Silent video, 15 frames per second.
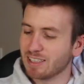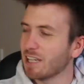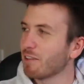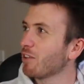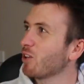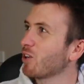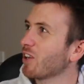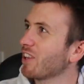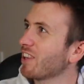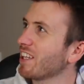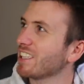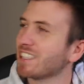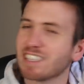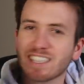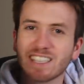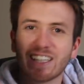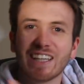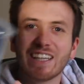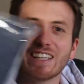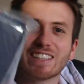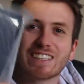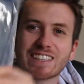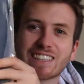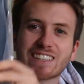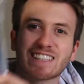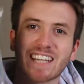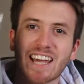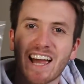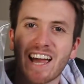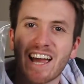Let's have a look at this year's
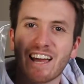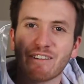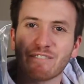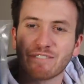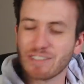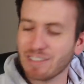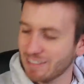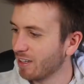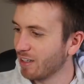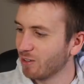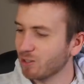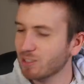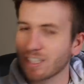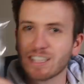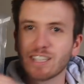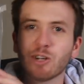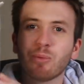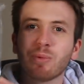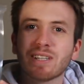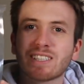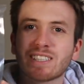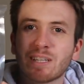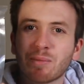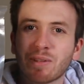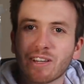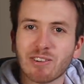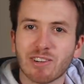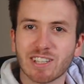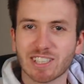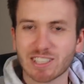scarf. It looks a little bit
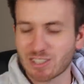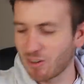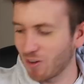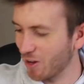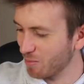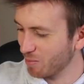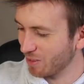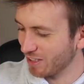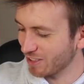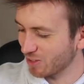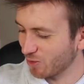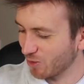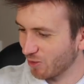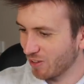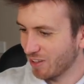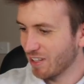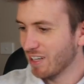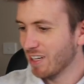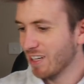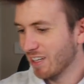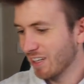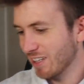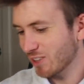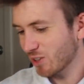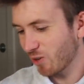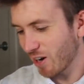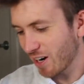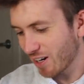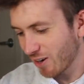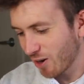similar in design, but let's
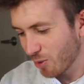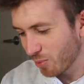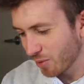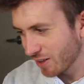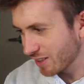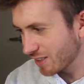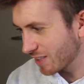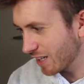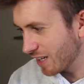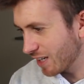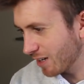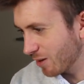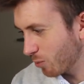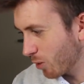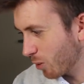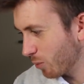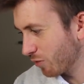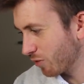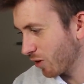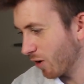crack it open and see what we've